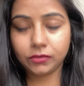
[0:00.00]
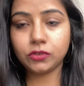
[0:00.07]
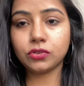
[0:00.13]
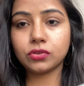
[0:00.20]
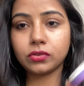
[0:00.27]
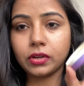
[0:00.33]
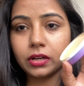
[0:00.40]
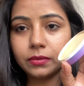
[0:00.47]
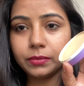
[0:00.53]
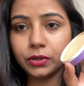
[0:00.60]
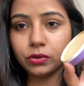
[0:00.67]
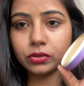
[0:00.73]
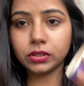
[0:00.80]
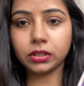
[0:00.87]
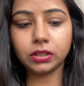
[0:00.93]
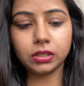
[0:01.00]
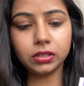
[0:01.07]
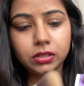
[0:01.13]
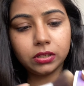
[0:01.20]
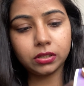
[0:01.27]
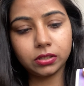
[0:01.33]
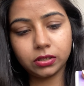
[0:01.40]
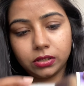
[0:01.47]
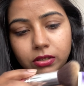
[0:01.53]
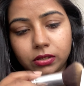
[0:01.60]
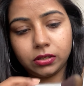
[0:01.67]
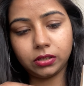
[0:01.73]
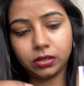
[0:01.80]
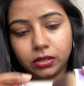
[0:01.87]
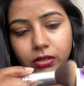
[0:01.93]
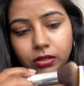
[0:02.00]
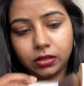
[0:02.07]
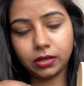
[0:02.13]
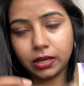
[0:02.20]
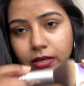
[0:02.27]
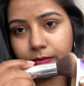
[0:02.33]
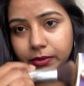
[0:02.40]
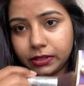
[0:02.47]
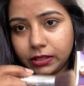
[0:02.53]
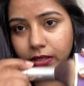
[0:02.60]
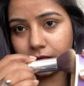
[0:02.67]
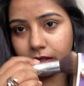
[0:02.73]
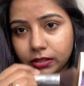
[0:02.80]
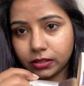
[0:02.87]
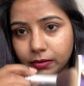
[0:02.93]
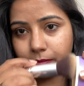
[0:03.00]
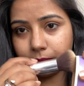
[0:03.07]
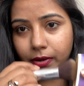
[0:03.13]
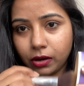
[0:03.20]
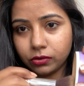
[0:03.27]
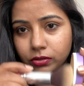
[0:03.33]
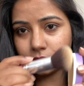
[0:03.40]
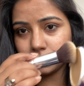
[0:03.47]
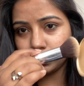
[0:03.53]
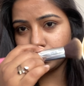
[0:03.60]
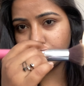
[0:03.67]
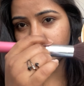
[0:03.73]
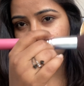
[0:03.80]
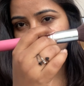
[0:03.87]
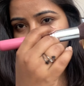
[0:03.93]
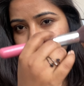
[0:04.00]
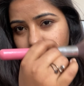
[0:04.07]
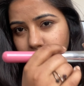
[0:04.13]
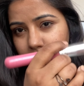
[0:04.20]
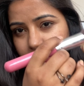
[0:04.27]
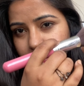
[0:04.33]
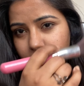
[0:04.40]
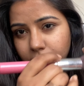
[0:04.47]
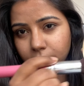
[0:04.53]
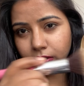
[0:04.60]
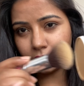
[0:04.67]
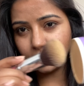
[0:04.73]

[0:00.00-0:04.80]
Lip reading: So I'll be using this. I'll be taking some powder. You can see a little